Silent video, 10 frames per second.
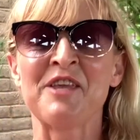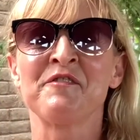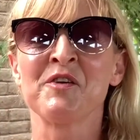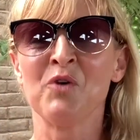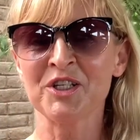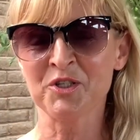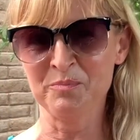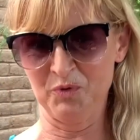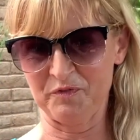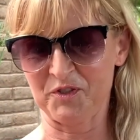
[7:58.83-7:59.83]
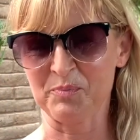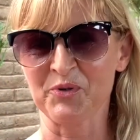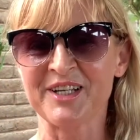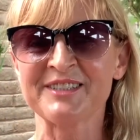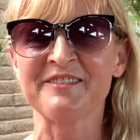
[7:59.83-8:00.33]
if you want to move to
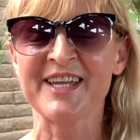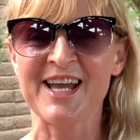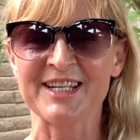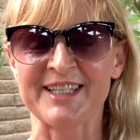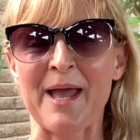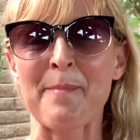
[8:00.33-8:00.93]
Puerto Vallarta,